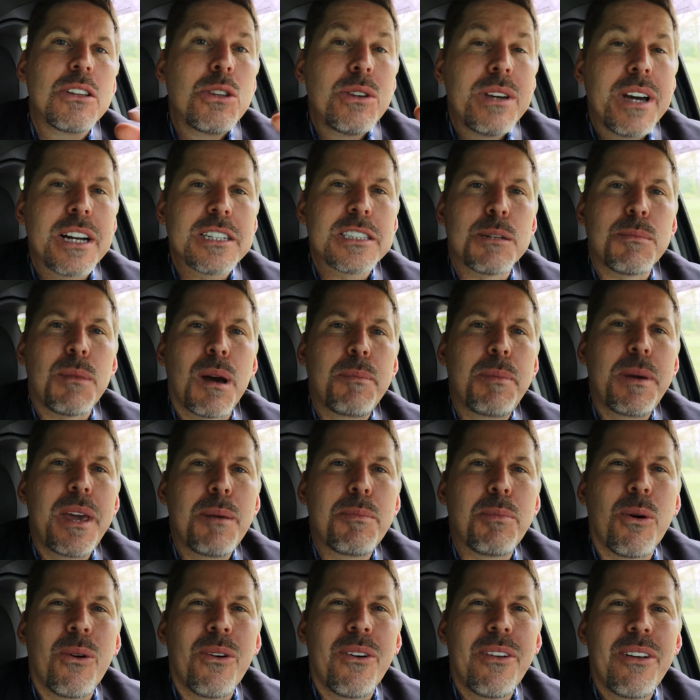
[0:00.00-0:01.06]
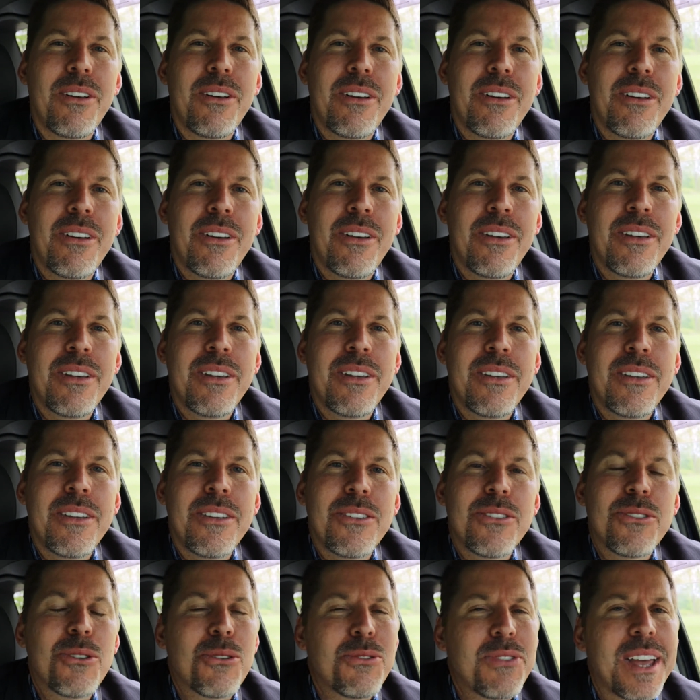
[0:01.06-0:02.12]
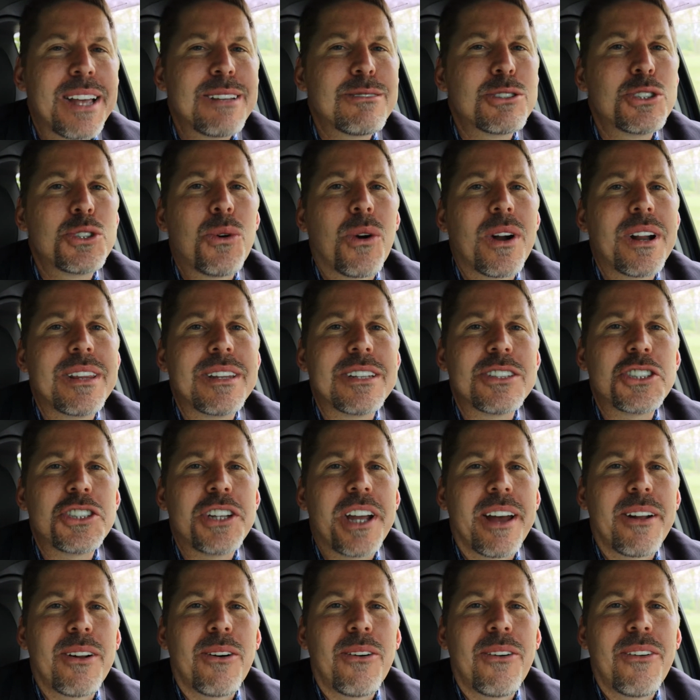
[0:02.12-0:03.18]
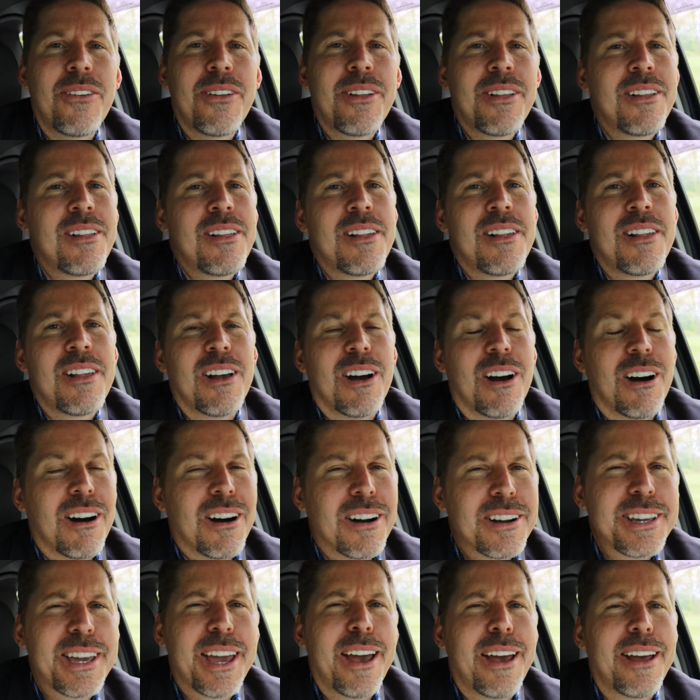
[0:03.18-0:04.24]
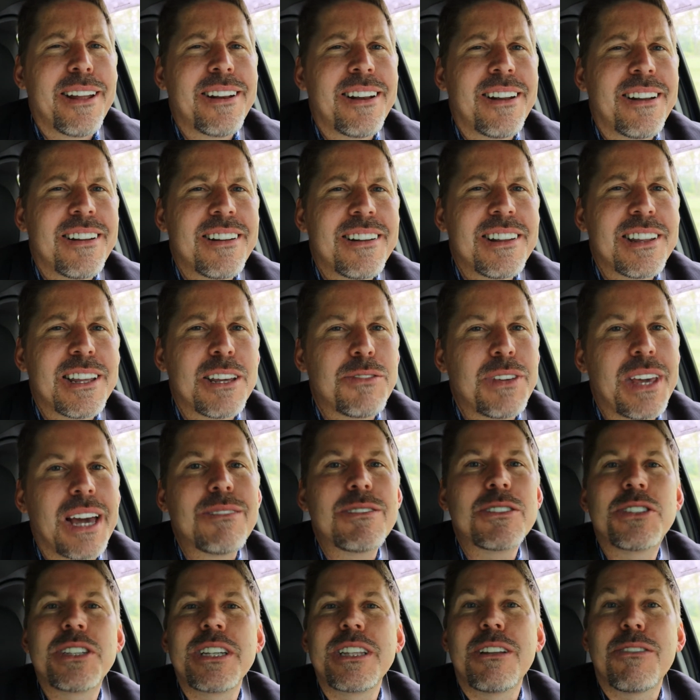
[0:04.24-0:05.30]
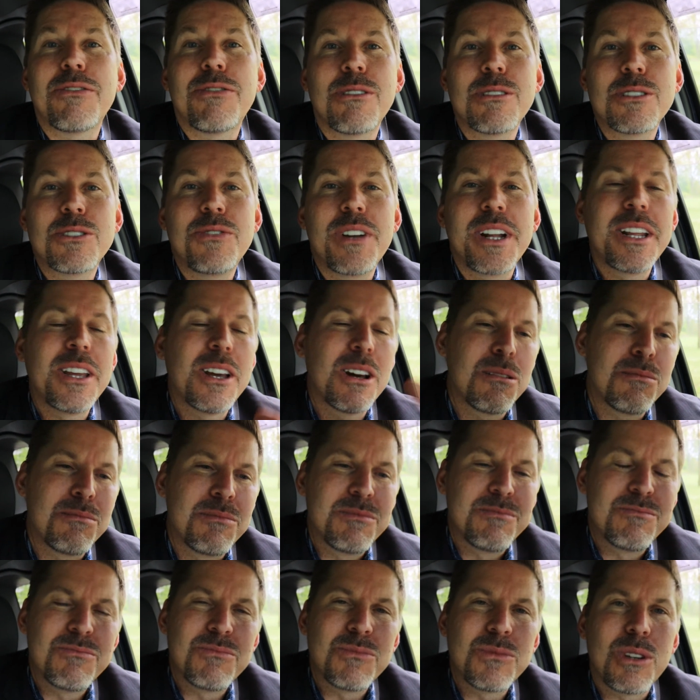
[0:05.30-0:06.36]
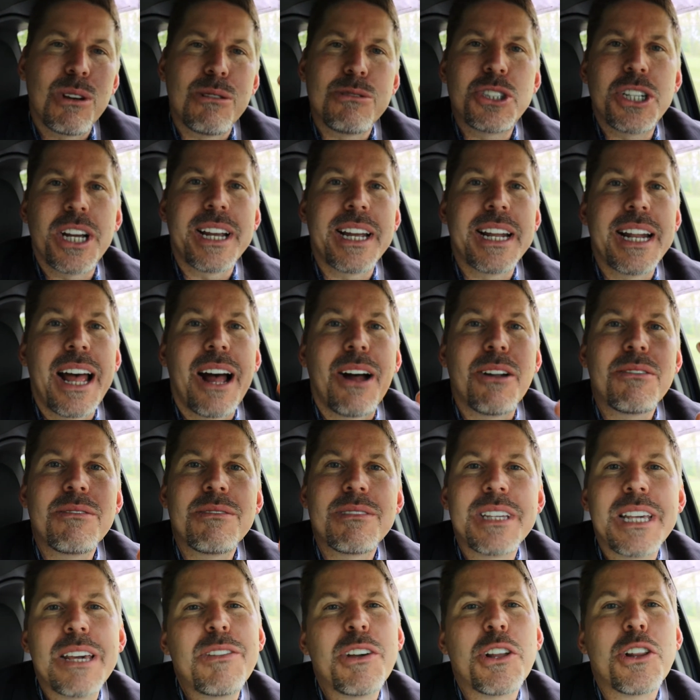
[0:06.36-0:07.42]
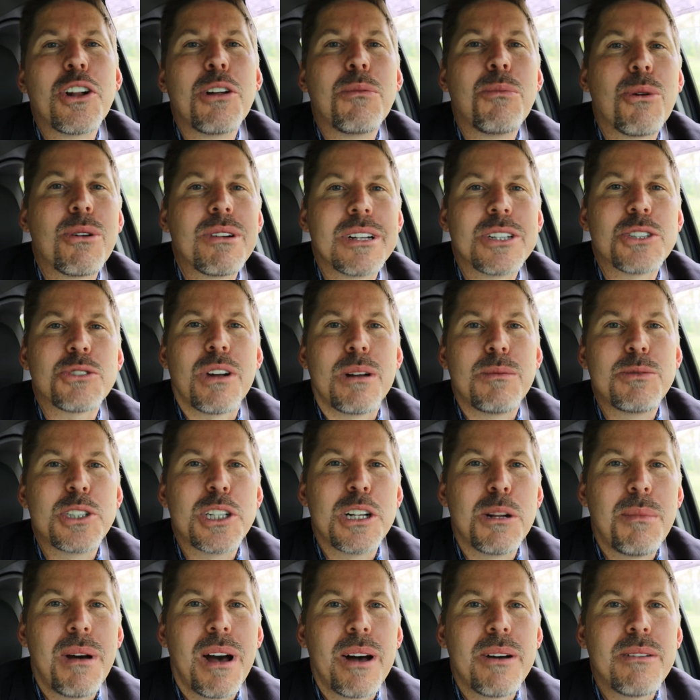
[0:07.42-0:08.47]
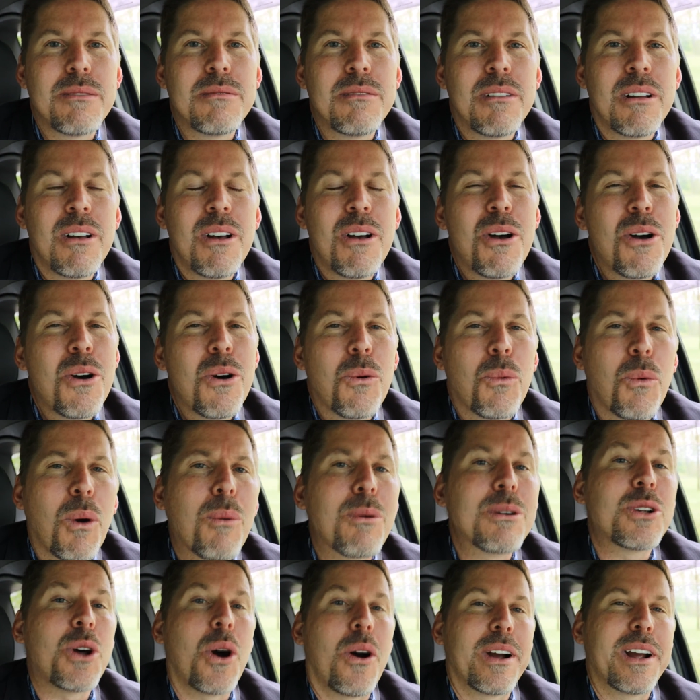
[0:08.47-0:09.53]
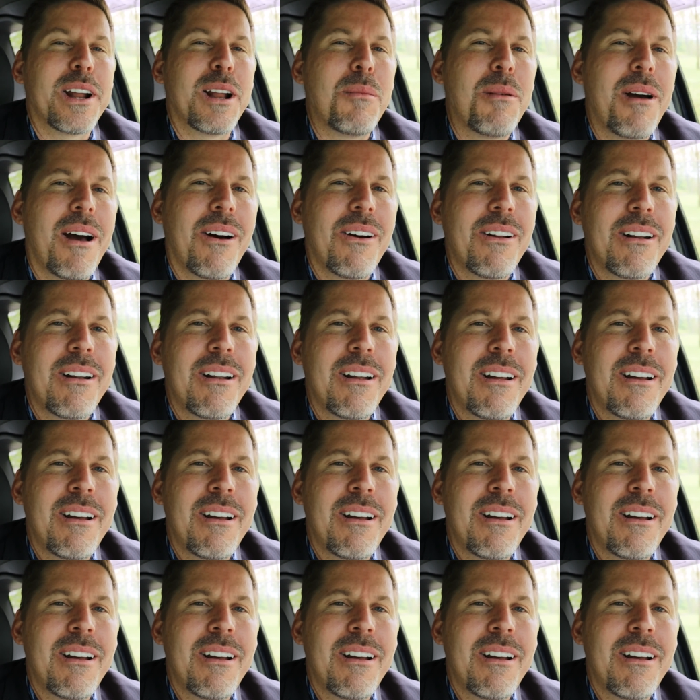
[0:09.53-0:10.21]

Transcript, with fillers: You guys are my people. So thanks for joining this channel. Uh, again, if you haven't seen the first video, go check it out. Give you a little more description about what we're talking about.